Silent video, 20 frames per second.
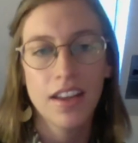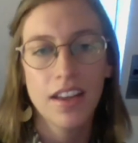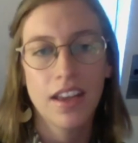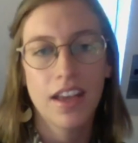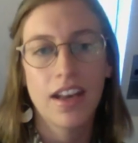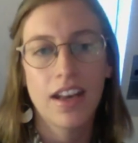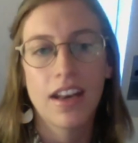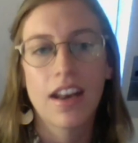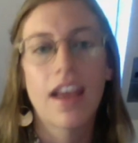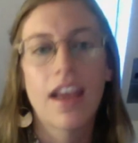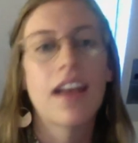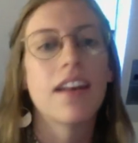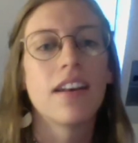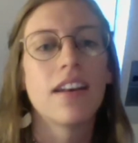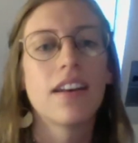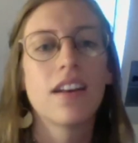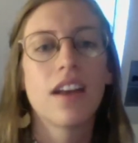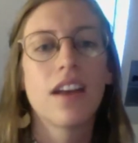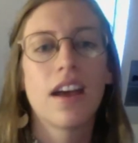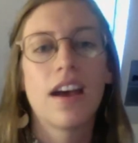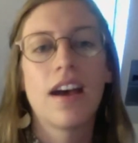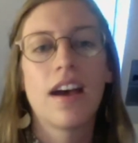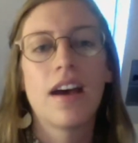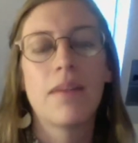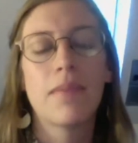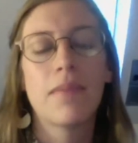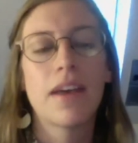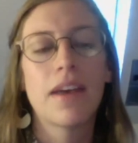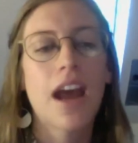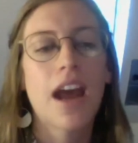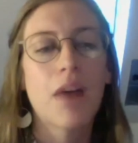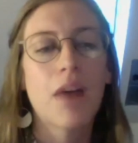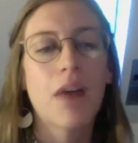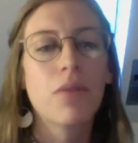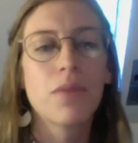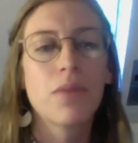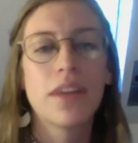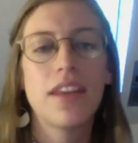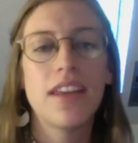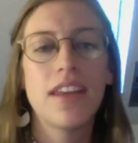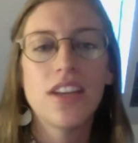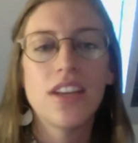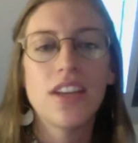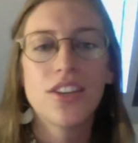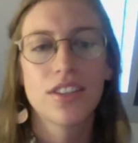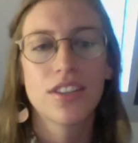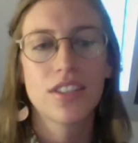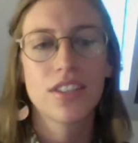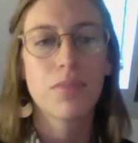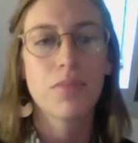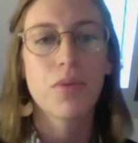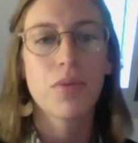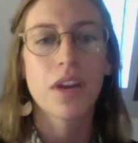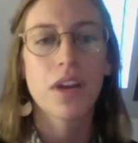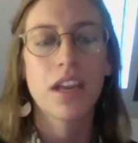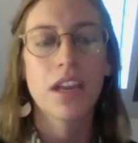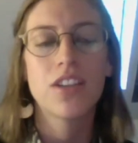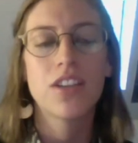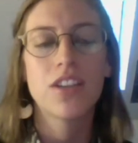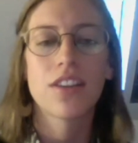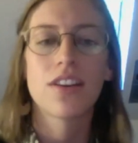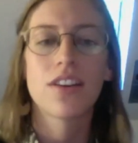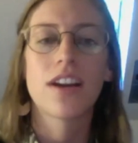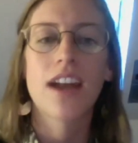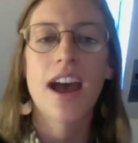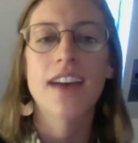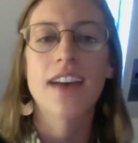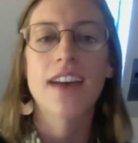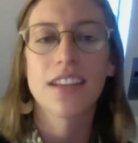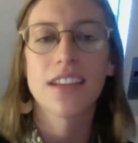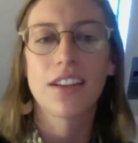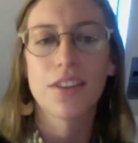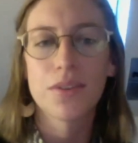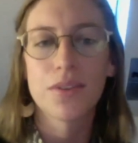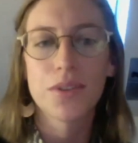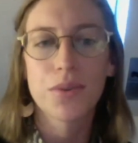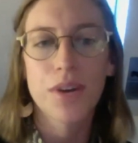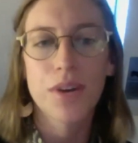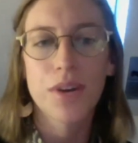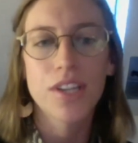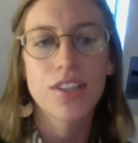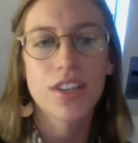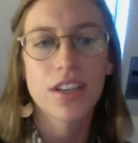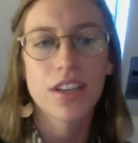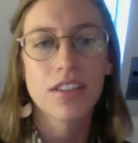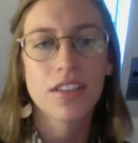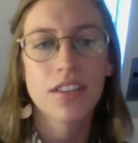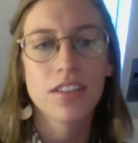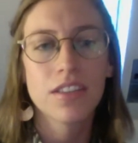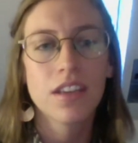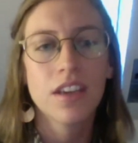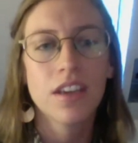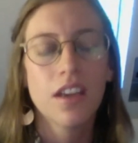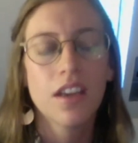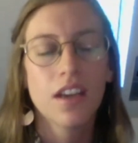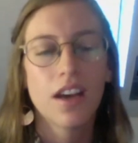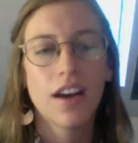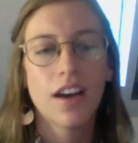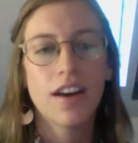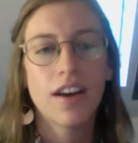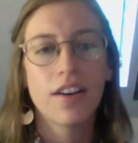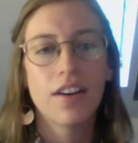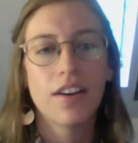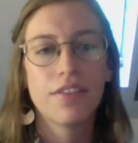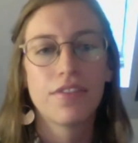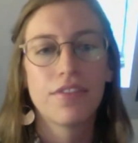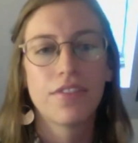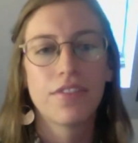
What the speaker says: And how are we each supporting each other and asking those questions of